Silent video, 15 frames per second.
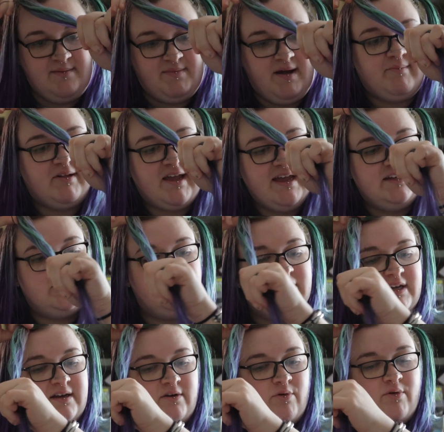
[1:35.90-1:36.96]
in
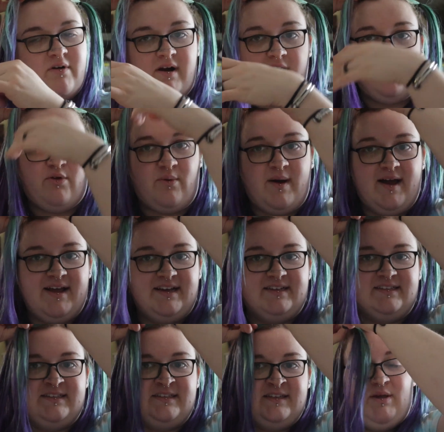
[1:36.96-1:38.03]
publication or
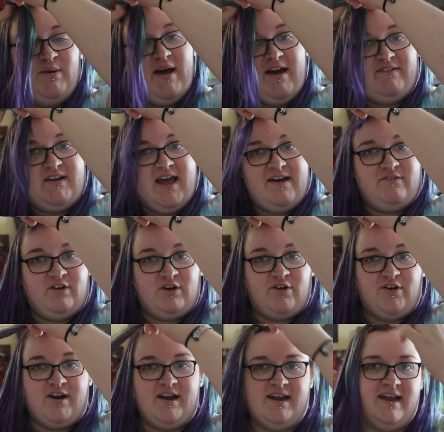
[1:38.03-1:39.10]
otherwise, you have to have a
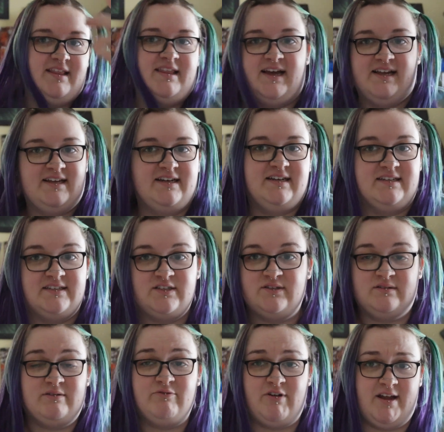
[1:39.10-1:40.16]
degree, and that
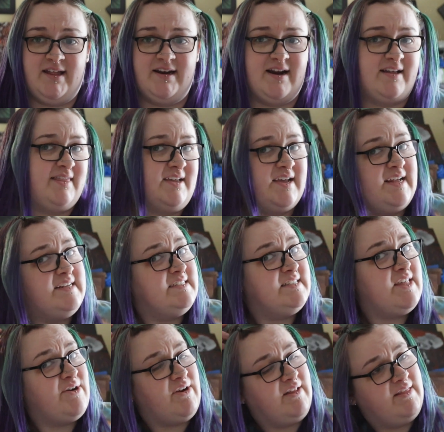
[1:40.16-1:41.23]
is really not the case.
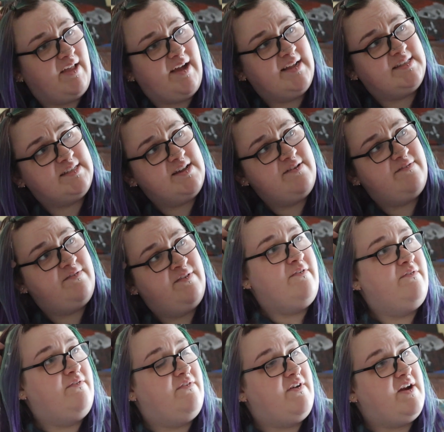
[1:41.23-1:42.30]
There are lots of
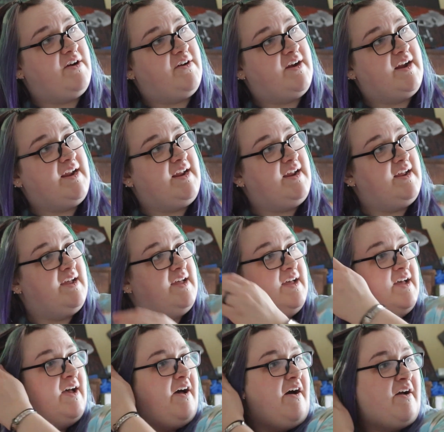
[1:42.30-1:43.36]
very
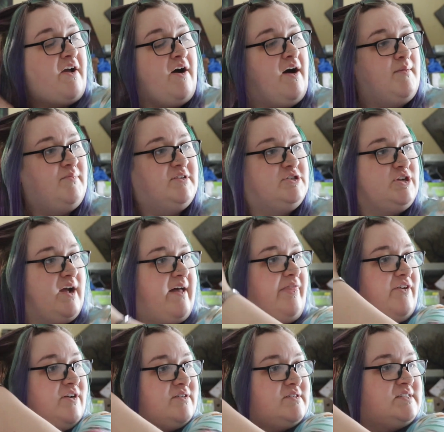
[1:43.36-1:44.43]
accomplished
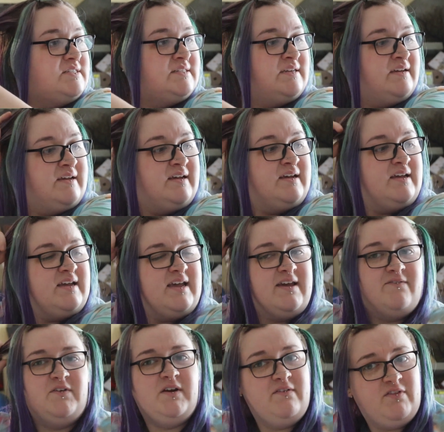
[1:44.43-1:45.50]
authors,
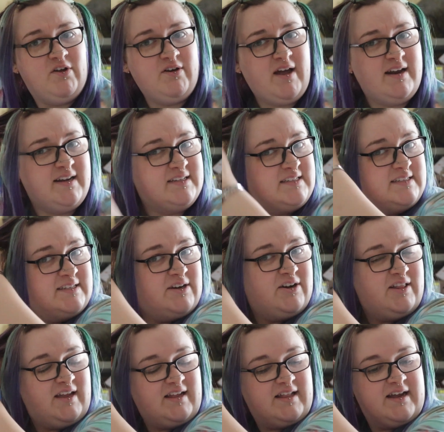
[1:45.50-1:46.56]
even if they're not
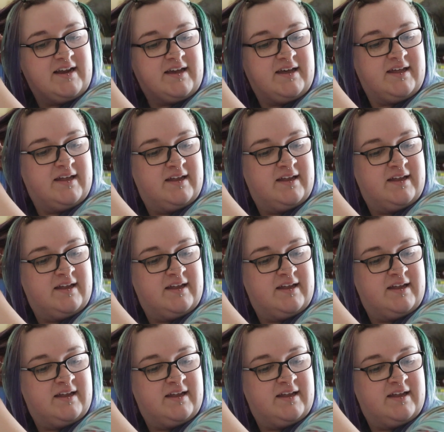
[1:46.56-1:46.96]
necessarily like